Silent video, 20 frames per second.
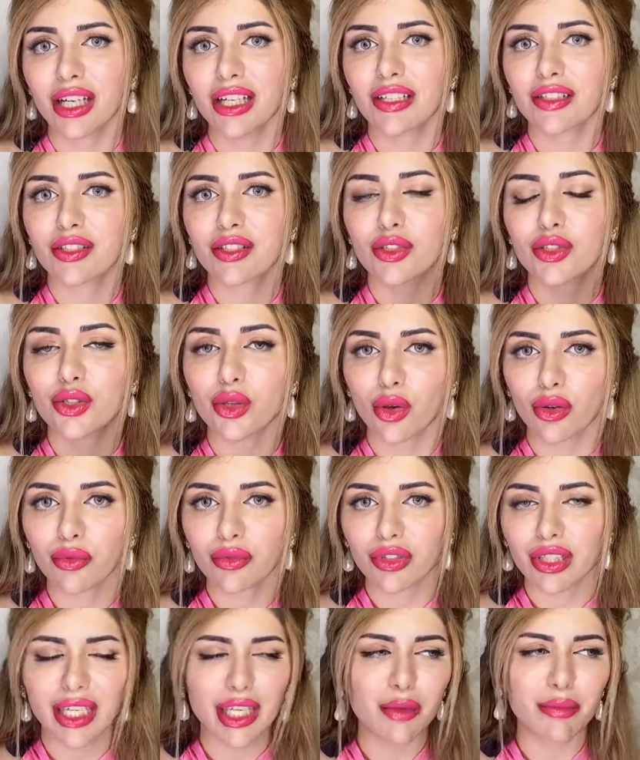So
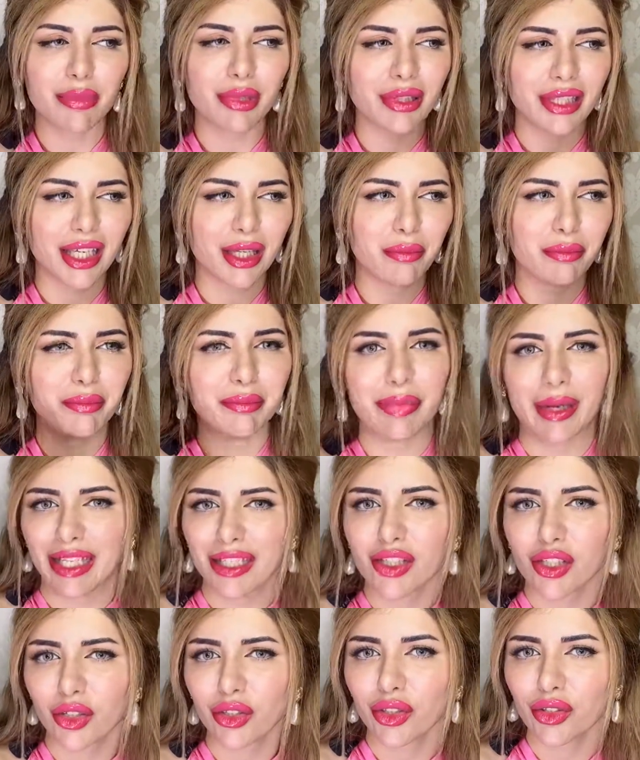don't keep playing
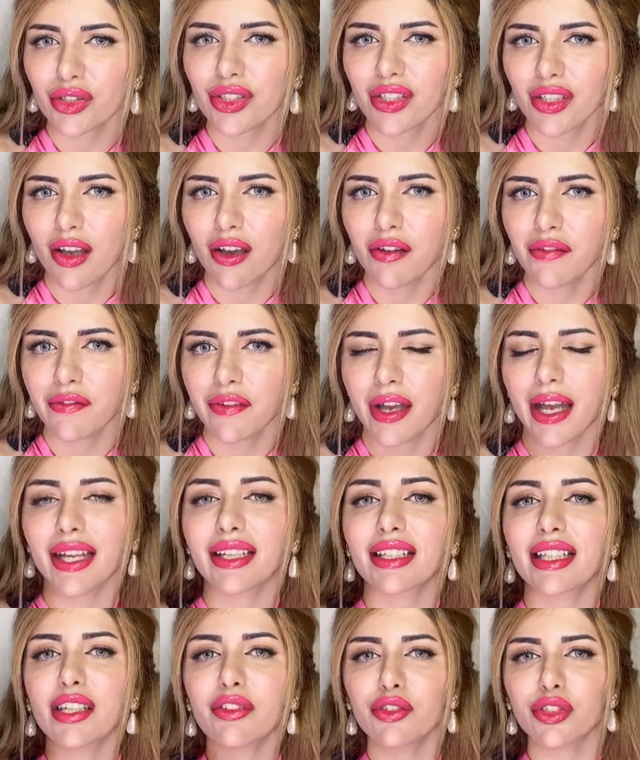bets on yourself,
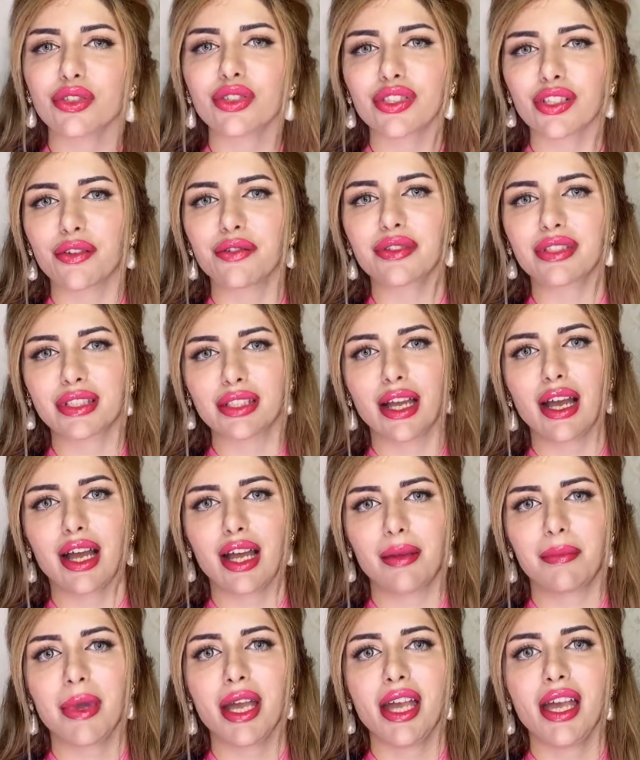and give yourself the
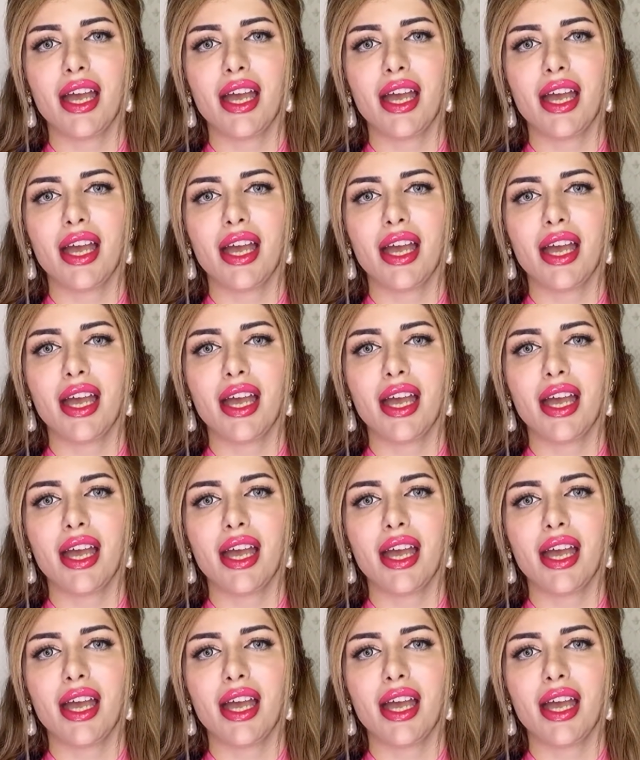time